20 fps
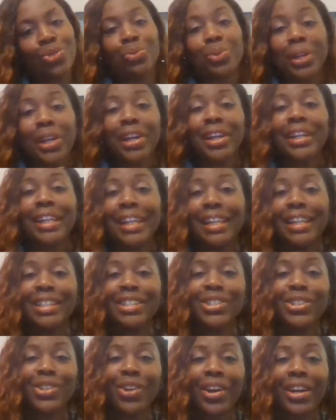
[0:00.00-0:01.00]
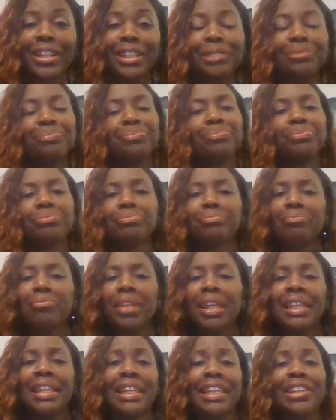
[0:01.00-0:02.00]
We're getting started,
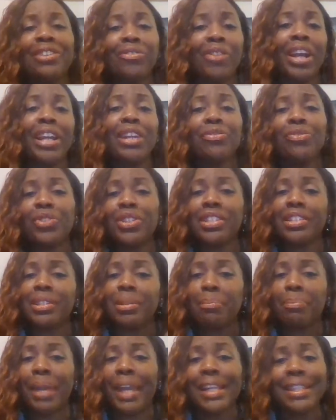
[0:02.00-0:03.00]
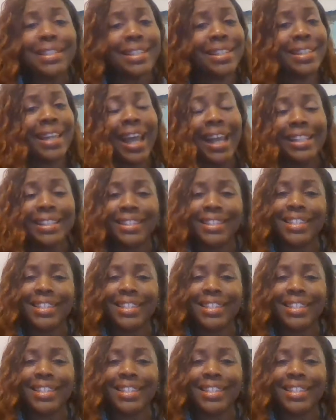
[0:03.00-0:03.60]
getting ready for this debate tonight.